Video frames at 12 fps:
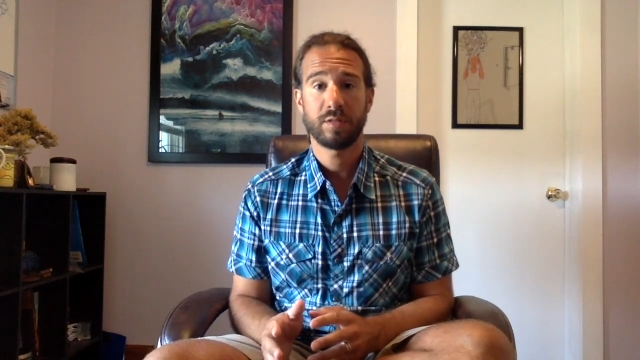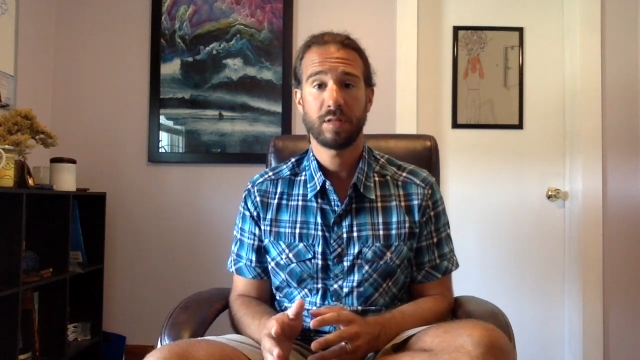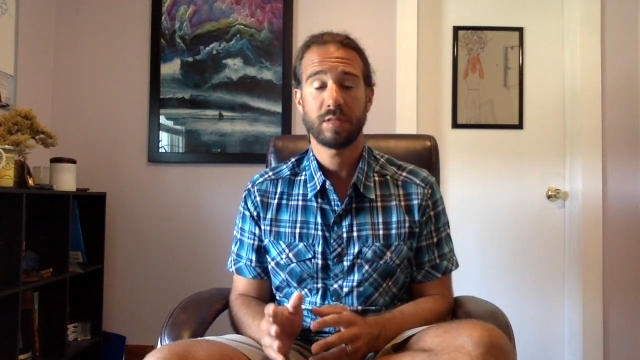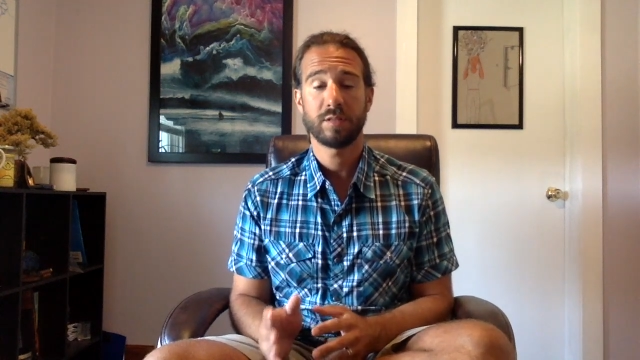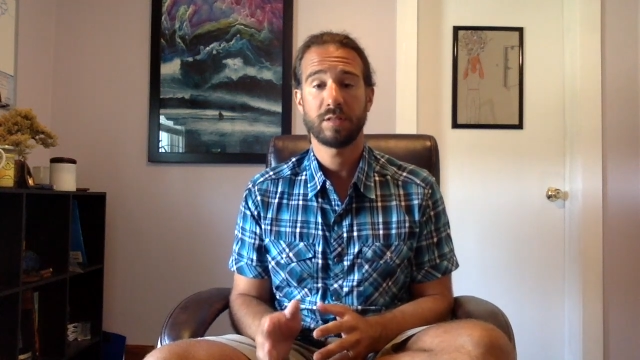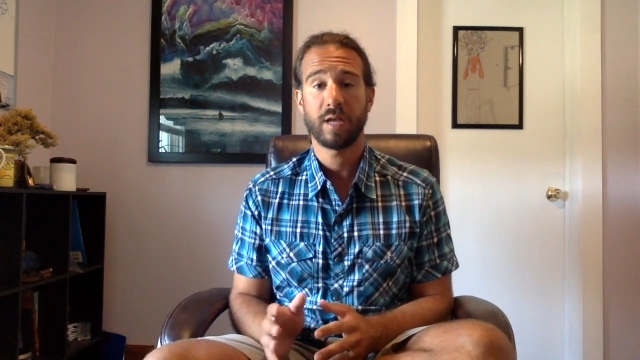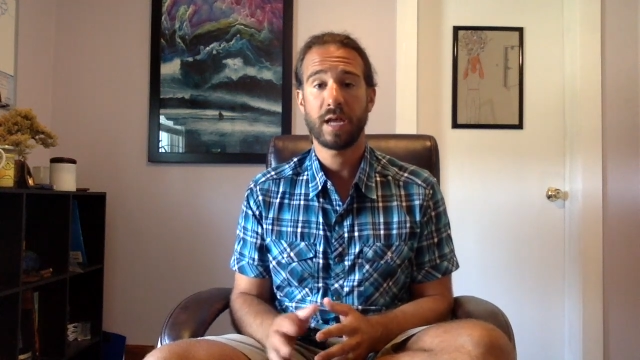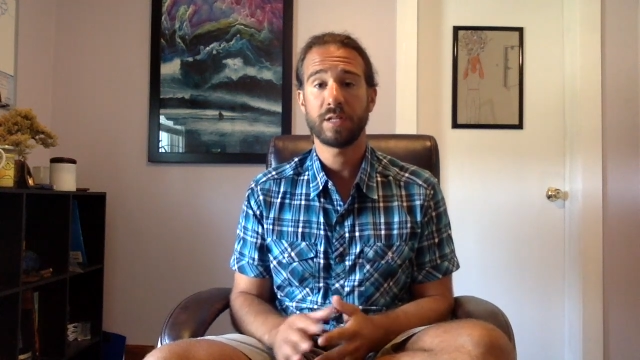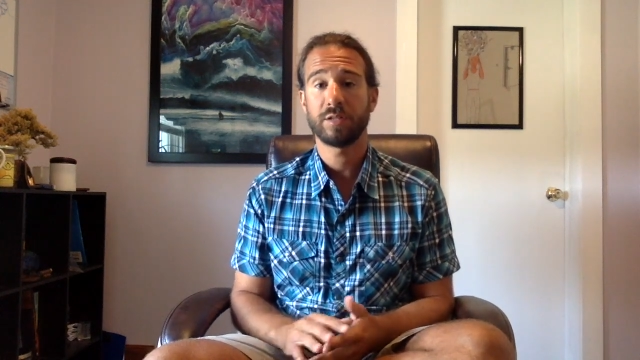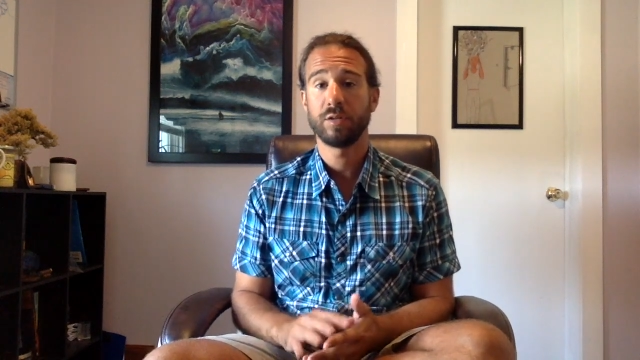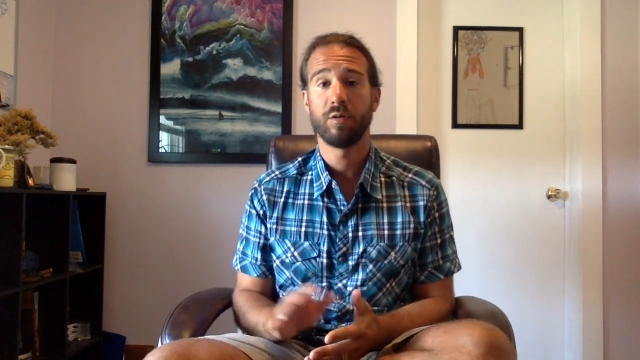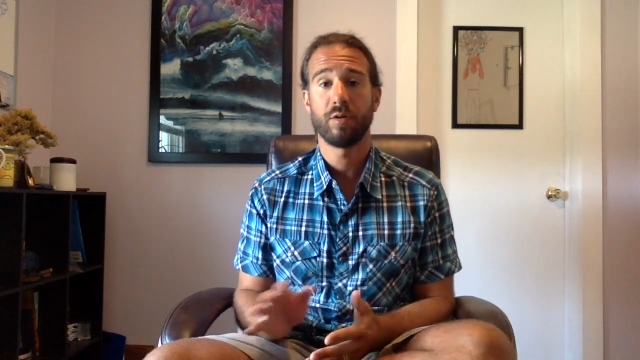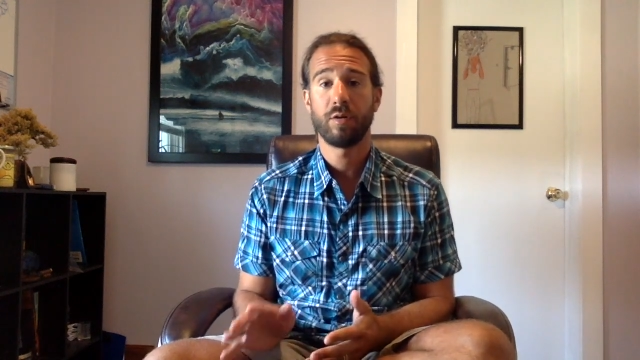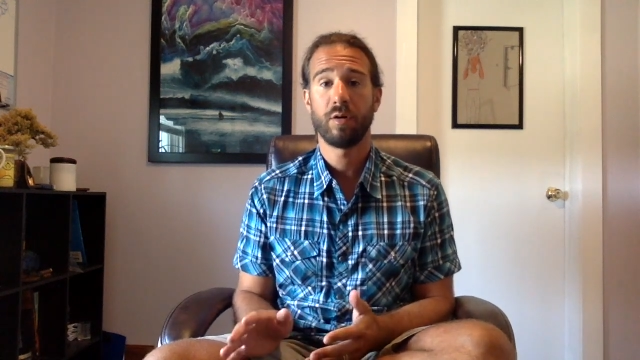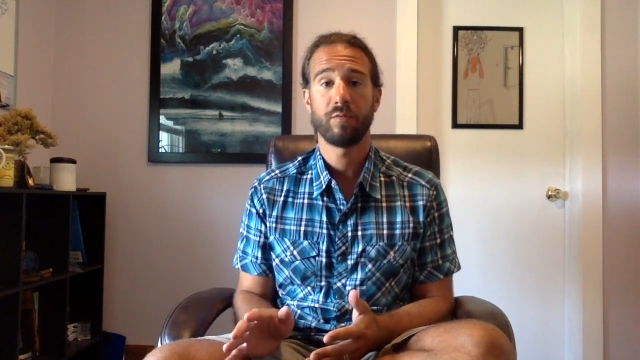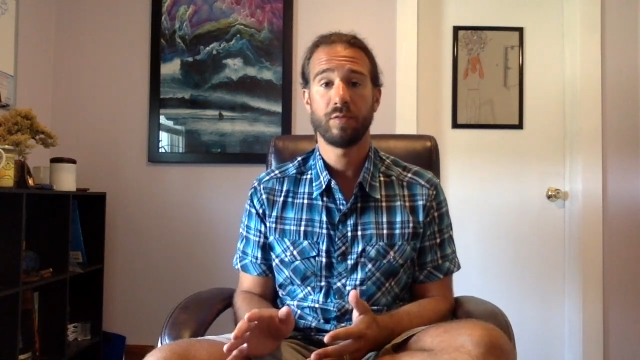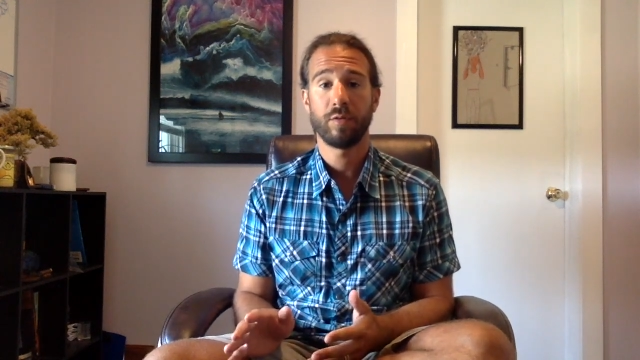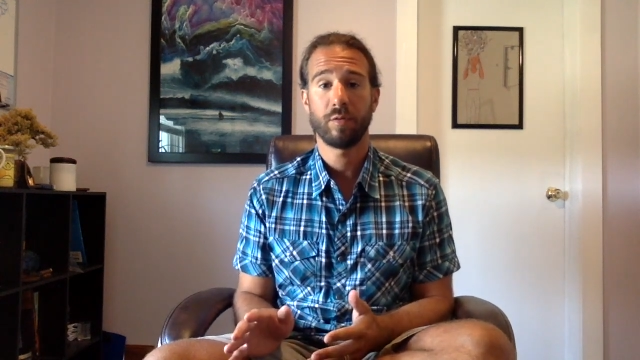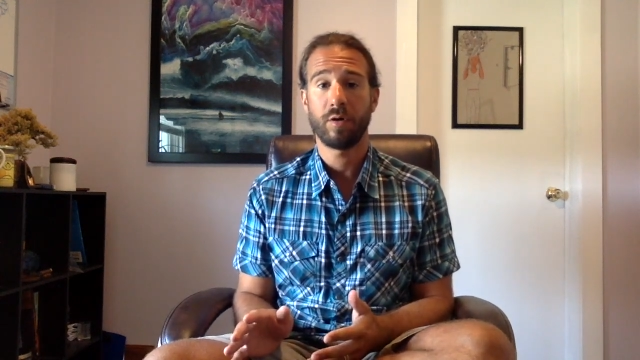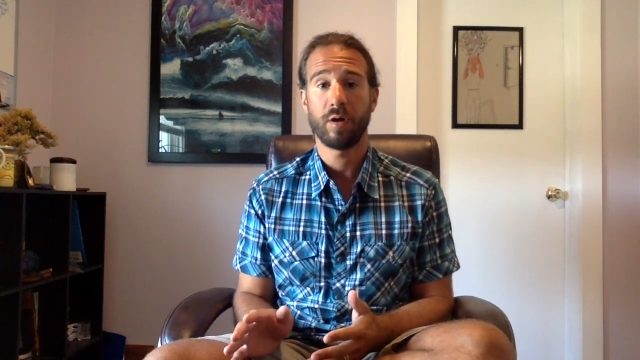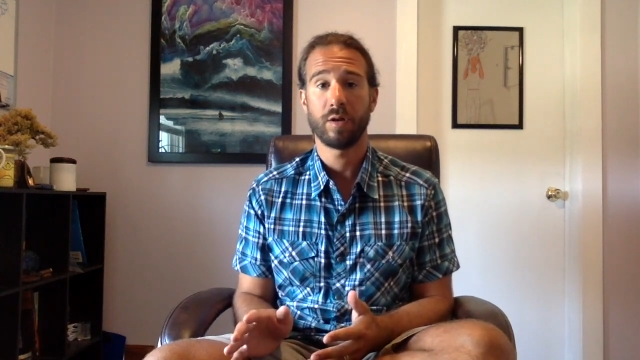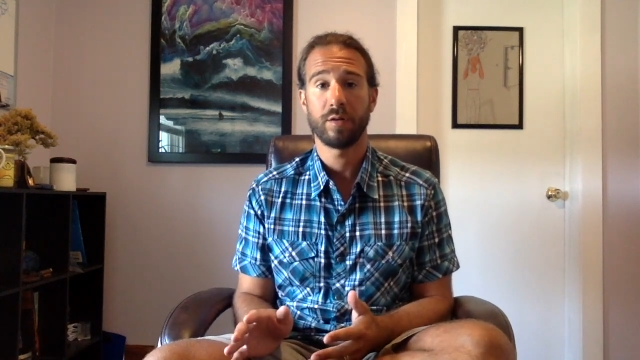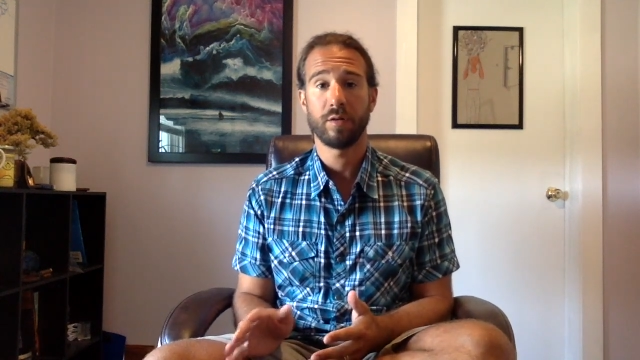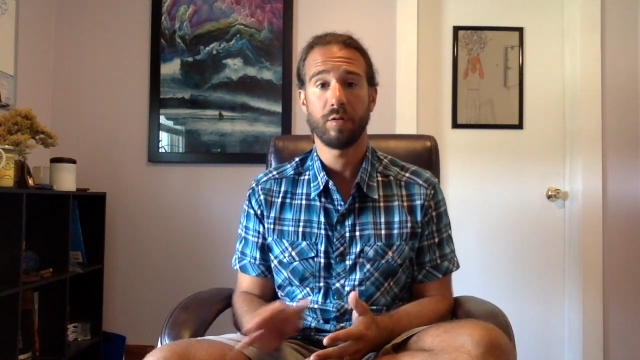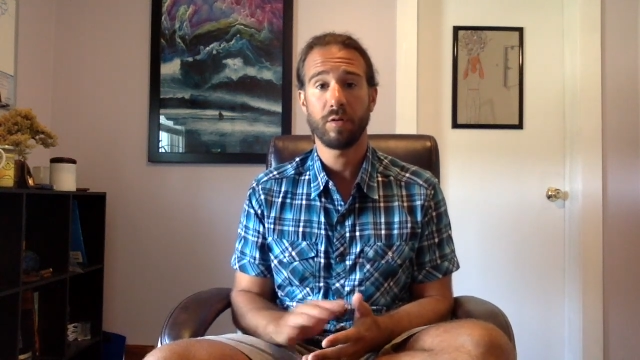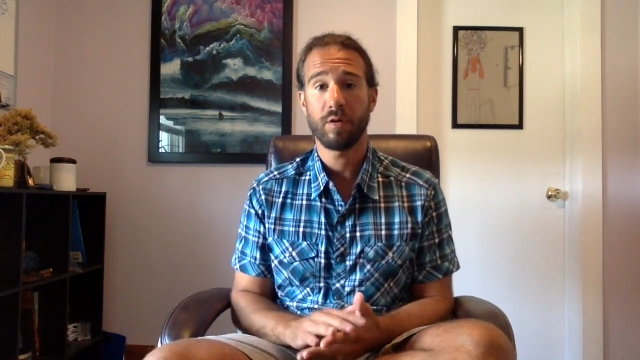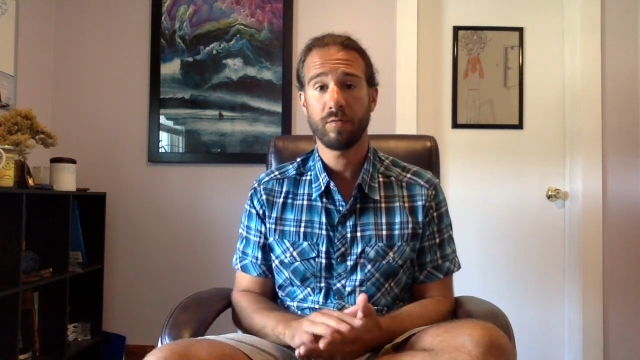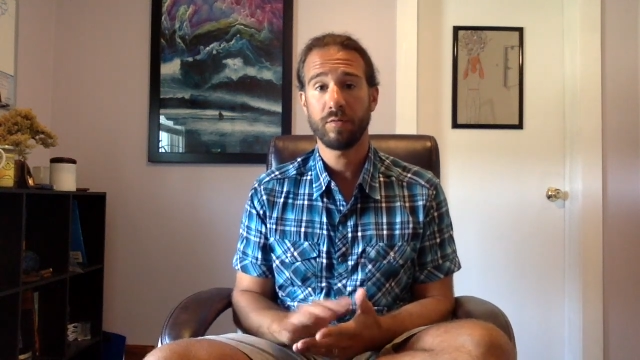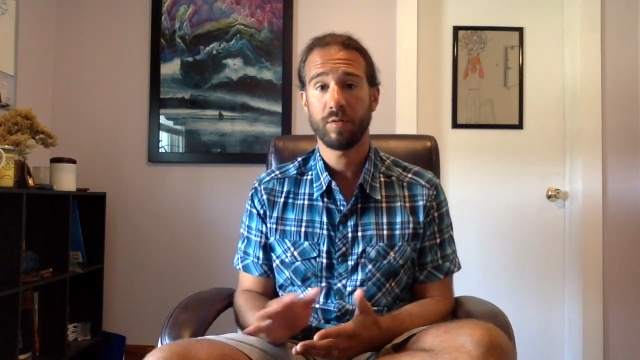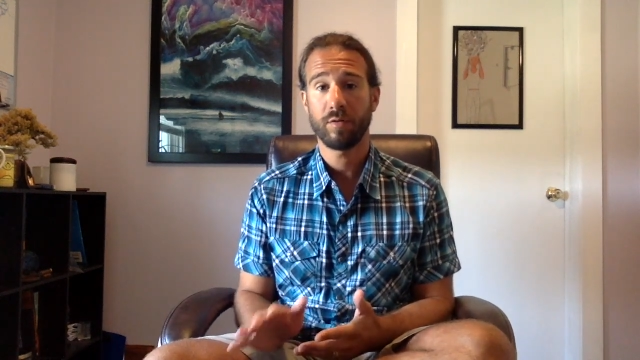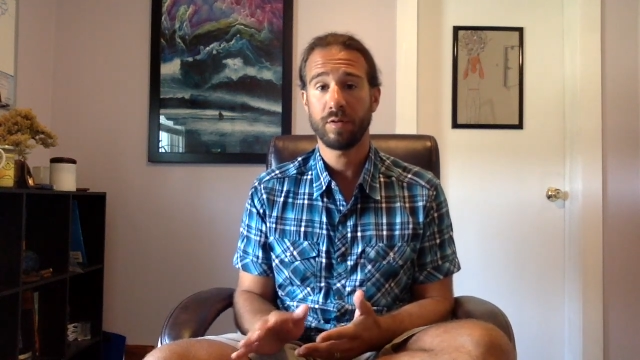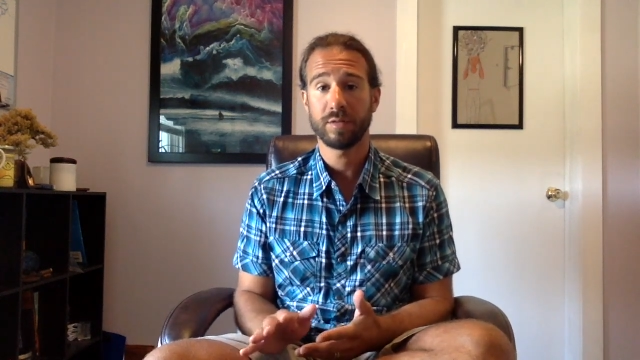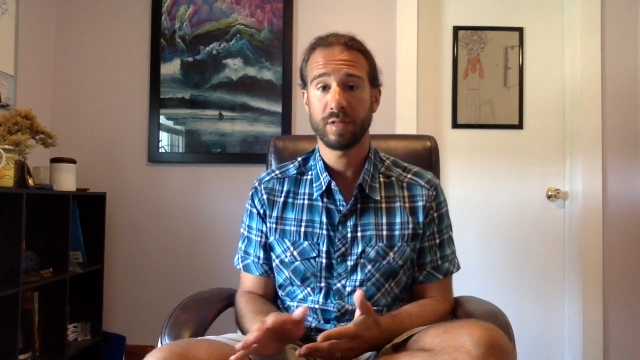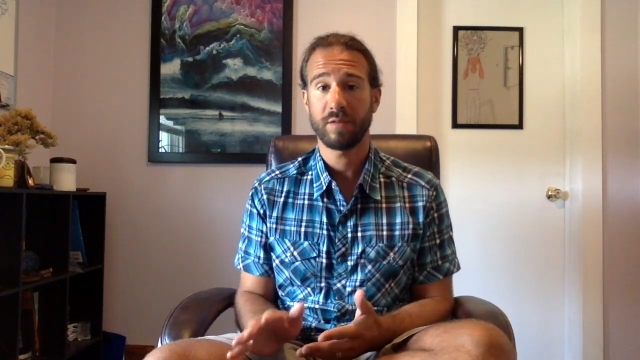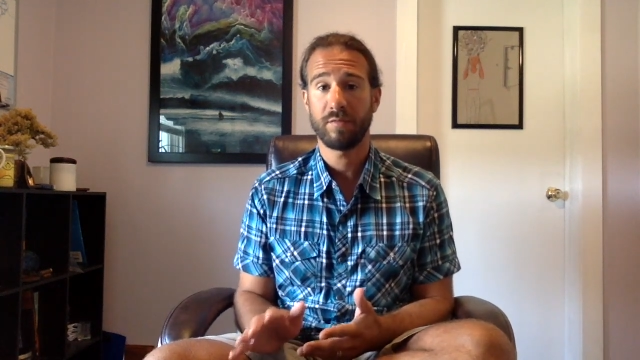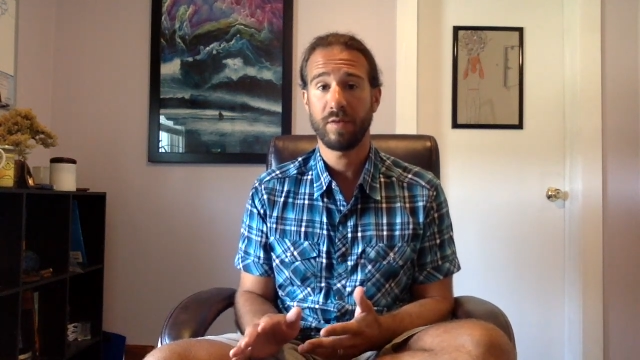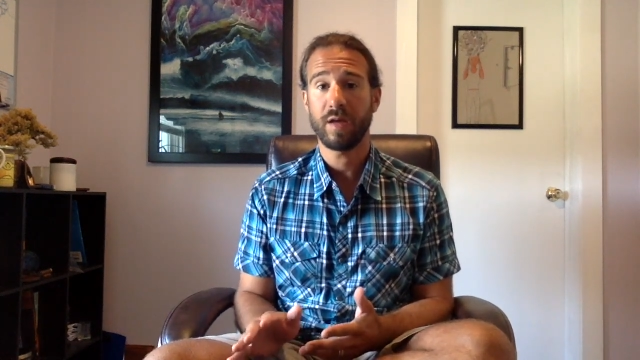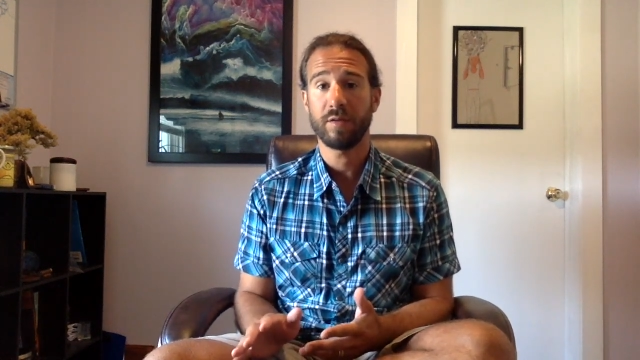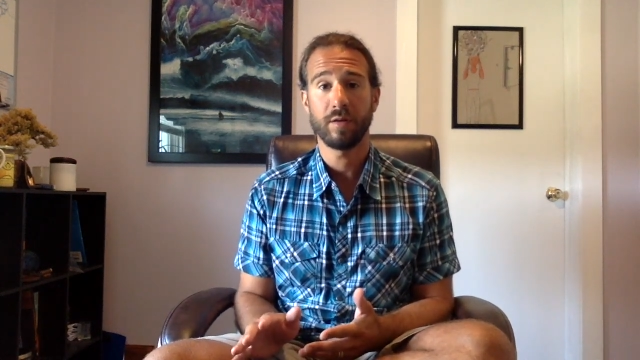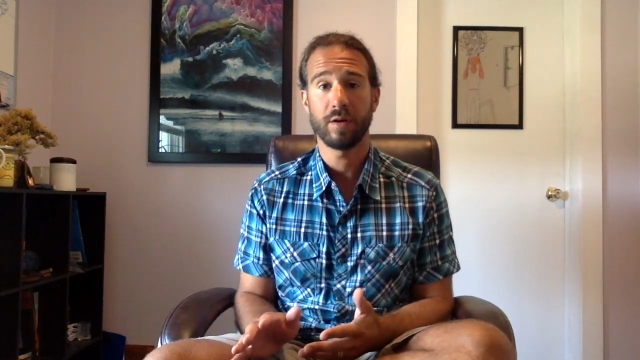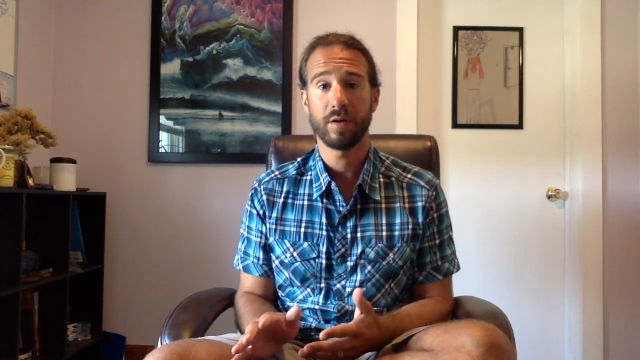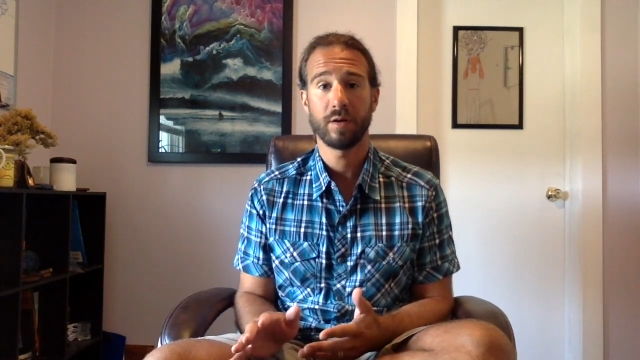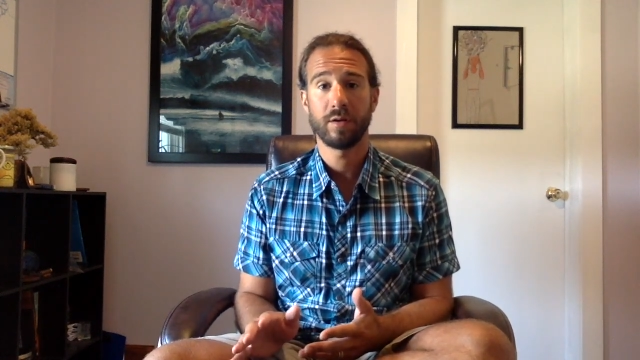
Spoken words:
that's attached to going off into thought. Going off into thought is not failure.